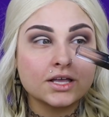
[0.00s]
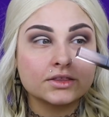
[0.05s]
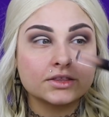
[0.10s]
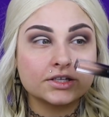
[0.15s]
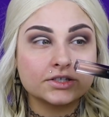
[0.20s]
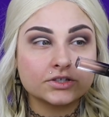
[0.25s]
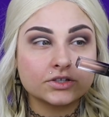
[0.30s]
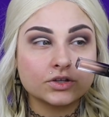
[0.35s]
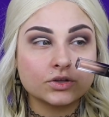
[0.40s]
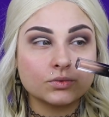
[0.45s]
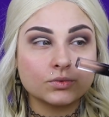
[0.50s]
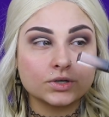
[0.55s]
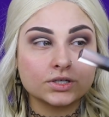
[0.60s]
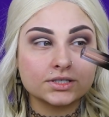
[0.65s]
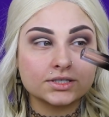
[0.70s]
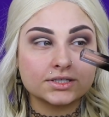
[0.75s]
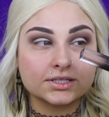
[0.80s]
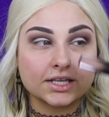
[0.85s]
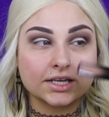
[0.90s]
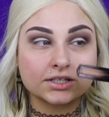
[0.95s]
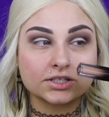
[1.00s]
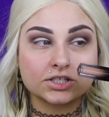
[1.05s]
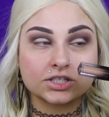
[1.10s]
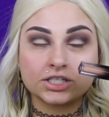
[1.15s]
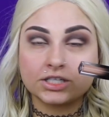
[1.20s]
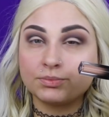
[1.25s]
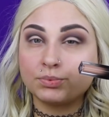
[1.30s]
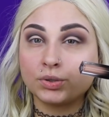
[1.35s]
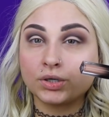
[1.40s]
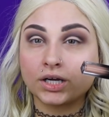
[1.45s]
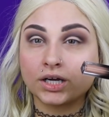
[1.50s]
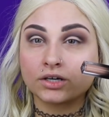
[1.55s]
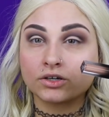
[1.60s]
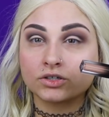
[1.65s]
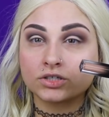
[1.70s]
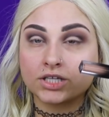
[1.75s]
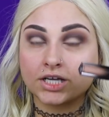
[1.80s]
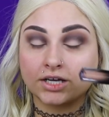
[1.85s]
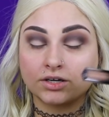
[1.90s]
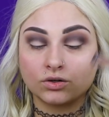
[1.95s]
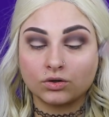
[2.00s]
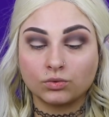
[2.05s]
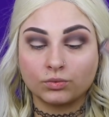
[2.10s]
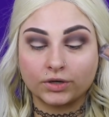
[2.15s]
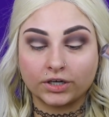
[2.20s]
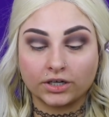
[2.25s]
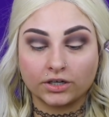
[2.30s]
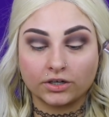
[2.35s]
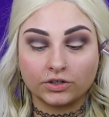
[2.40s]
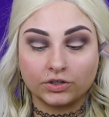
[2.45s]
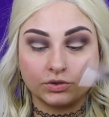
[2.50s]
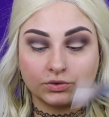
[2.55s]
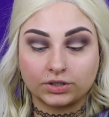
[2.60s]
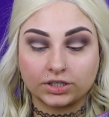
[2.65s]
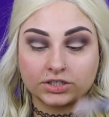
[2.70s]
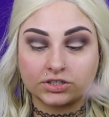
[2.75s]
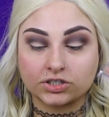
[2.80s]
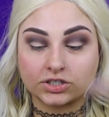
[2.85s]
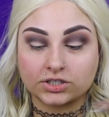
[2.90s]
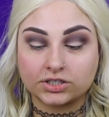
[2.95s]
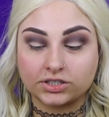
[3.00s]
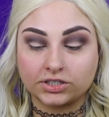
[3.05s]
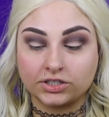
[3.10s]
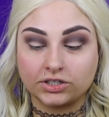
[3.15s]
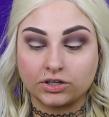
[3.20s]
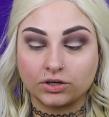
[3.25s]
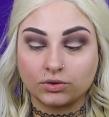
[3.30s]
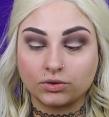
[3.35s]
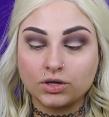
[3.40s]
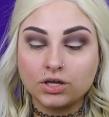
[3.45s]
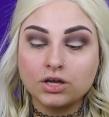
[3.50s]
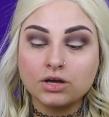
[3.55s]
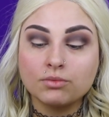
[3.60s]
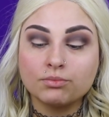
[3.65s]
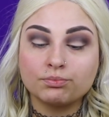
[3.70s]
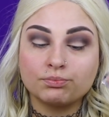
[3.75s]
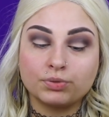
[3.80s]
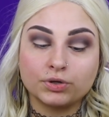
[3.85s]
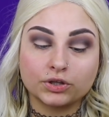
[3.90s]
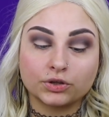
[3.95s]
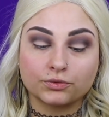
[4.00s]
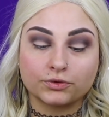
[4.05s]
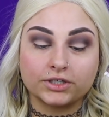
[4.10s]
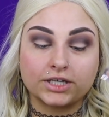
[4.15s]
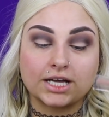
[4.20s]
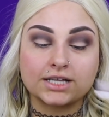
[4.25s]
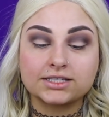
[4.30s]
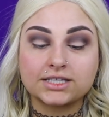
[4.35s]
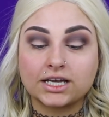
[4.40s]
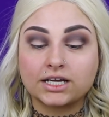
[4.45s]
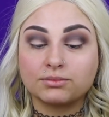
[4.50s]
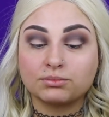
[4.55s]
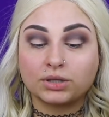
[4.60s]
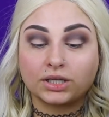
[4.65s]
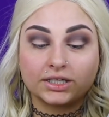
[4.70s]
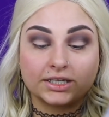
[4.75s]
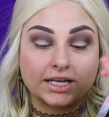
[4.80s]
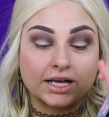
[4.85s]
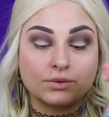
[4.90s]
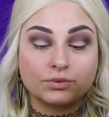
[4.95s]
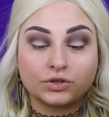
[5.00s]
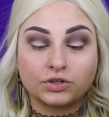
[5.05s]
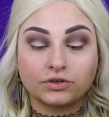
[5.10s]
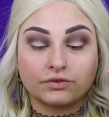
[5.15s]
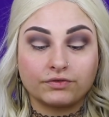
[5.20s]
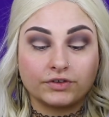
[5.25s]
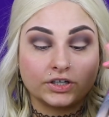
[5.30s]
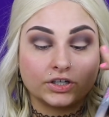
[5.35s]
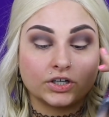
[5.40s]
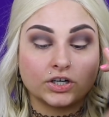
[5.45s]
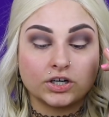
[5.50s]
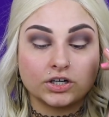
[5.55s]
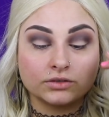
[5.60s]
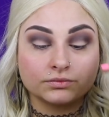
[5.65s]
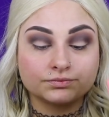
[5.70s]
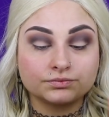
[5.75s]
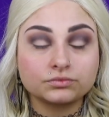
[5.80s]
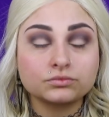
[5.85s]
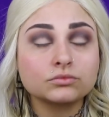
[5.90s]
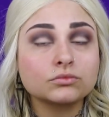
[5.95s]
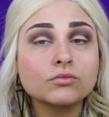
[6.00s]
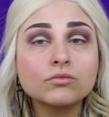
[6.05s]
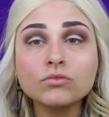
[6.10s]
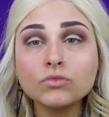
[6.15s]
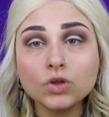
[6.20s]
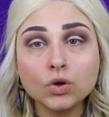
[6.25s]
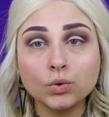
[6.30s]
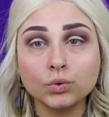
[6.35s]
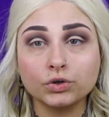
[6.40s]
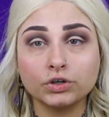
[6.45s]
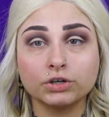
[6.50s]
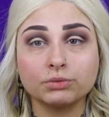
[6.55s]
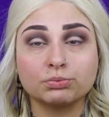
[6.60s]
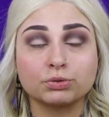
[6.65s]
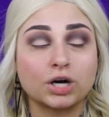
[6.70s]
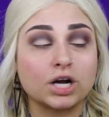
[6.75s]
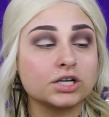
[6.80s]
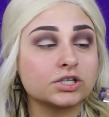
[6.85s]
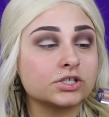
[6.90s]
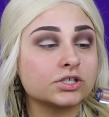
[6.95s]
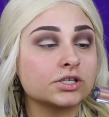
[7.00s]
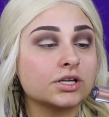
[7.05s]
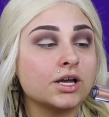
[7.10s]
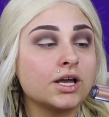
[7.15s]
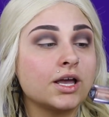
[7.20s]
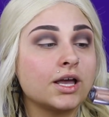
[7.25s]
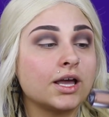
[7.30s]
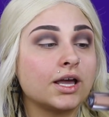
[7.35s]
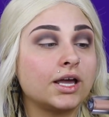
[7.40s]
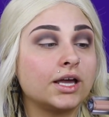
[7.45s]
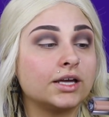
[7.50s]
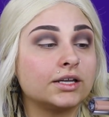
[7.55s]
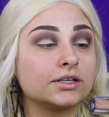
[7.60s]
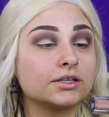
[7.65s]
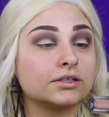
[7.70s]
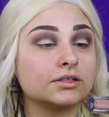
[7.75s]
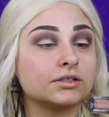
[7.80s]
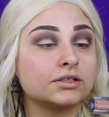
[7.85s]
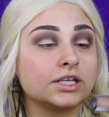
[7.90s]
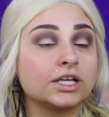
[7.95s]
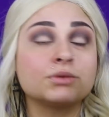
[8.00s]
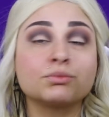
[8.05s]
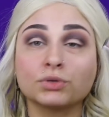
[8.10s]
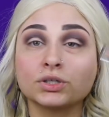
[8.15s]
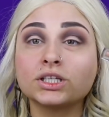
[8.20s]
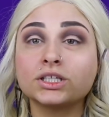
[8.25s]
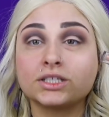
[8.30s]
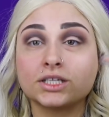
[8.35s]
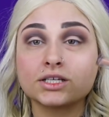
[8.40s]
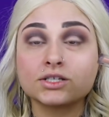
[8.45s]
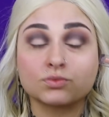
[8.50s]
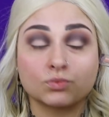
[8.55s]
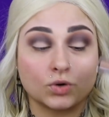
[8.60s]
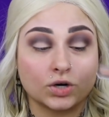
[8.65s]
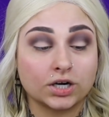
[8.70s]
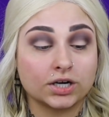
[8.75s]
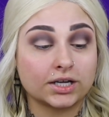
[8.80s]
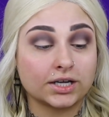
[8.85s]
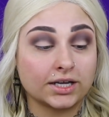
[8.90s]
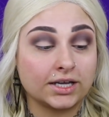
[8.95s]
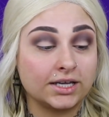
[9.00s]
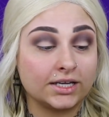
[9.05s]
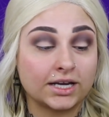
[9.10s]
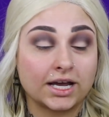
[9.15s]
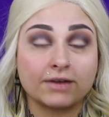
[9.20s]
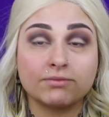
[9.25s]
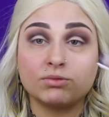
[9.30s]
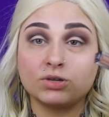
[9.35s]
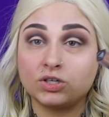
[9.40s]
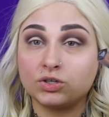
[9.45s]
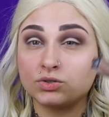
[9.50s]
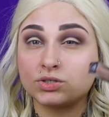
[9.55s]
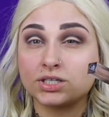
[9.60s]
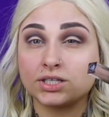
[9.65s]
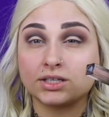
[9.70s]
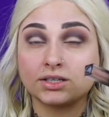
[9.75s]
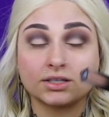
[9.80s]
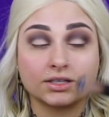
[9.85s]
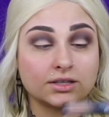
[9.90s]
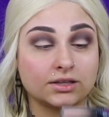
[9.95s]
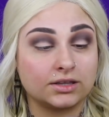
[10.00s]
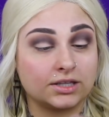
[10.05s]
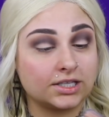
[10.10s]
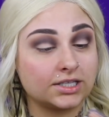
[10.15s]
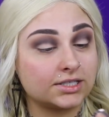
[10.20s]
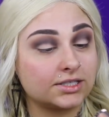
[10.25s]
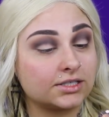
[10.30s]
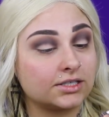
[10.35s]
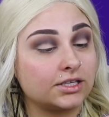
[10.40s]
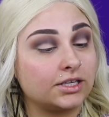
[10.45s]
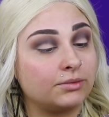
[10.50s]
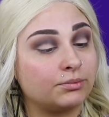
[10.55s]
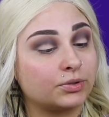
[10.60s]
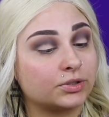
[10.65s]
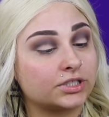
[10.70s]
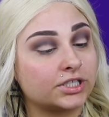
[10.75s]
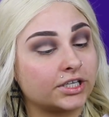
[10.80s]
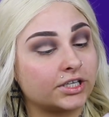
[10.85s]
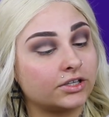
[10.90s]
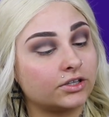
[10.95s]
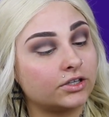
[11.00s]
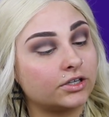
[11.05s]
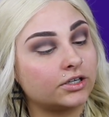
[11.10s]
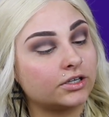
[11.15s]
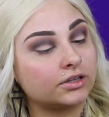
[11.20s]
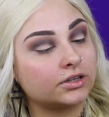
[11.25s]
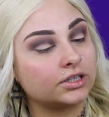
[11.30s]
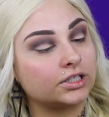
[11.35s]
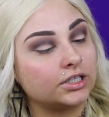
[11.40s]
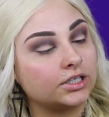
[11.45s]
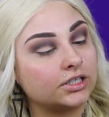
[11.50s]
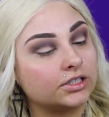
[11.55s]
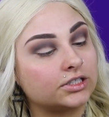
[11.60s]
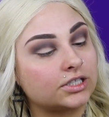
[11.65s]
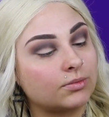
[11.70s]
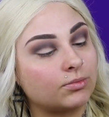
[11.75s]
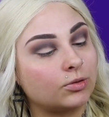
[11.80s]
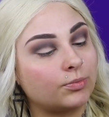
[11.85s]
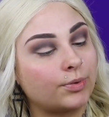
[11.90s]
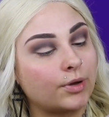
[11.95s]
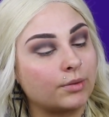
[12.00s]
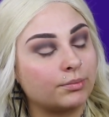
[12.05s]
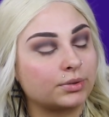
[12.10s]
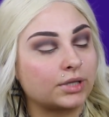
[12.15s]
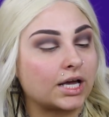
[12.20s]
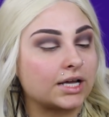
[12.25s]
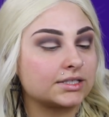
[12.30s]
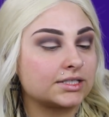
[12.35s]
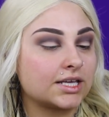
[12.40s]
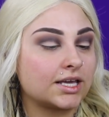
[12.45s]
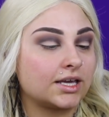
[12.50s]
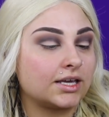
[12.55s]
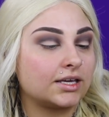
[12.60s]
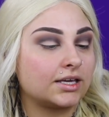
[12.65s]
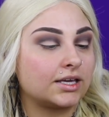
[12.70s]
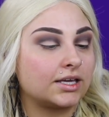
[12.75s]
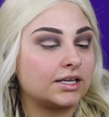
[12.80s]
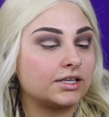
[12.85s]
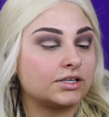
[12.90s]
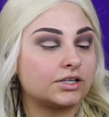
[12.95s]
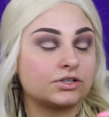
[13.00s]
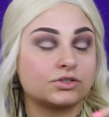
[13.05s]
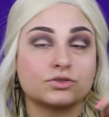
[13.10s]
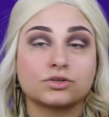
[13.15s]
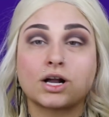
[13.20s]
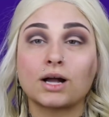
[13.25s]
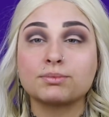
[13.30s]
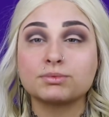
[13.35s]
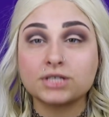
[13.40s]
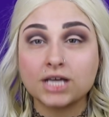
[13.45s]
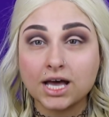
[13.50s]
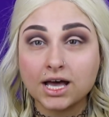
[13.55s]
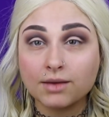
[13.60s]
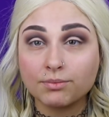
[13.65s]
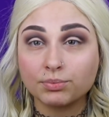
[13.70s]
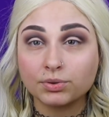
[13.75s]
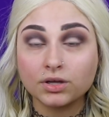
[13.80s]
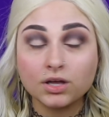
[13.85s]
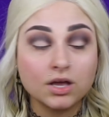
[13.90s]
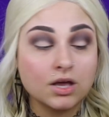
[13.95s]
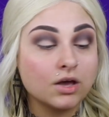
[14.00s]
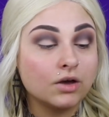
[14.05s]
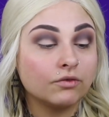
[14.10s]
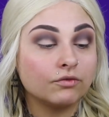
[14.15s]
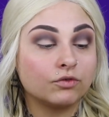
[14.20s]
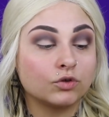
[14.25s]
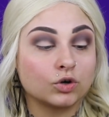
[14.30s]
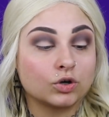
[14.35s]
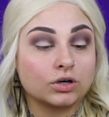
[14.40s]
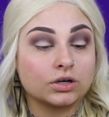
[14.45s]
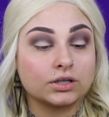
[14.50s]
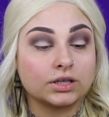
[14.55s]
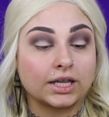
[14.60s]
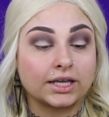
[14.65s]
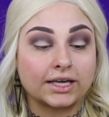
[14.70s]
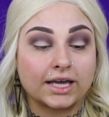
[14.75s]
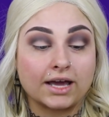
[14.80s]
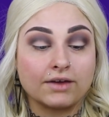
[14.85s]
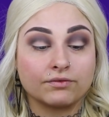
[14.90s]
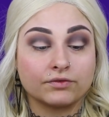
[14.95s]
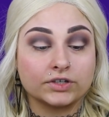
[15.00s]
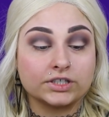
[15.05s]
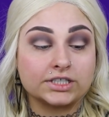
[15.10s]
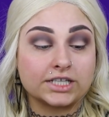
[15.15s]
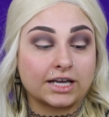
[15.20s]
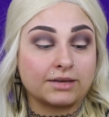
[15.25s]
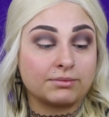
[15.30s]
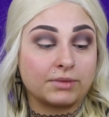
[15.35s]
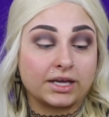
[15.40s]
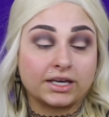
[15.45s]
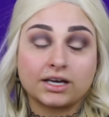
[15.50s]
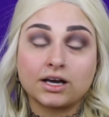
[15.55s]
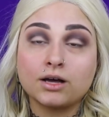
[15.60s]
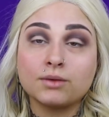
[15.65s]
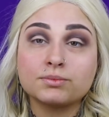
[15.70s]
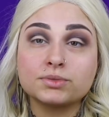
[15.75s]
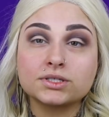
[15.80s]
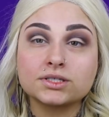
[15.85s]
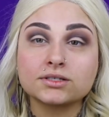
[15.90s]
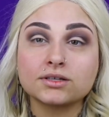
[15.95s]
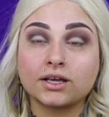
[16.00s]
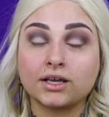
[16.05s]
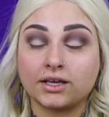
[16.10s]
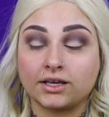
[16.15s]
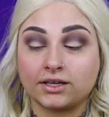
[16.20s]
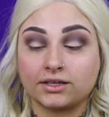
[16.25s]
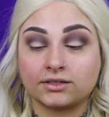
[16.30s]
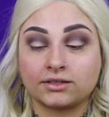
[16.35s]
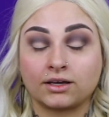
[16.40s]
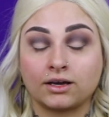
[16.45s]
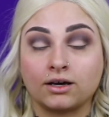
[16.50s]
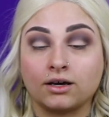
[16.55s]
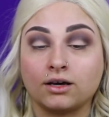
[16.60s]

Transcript: These are the ones that she put on her channel where you can just, you know, put 3 dots on and blend it out with your finger or your brush. And it really does work. And I've been using this in particular, the Double Pump Latte and Drop Top, for like everyday makeups, and